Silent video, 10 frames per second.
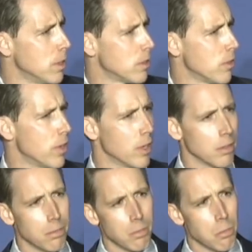to their
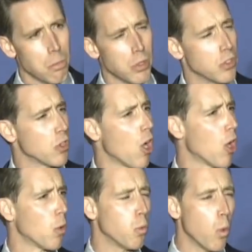
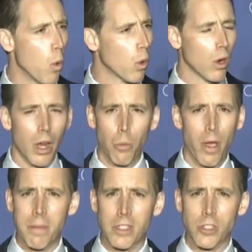bizarre war on
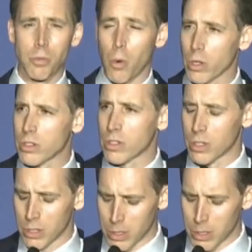women's sports.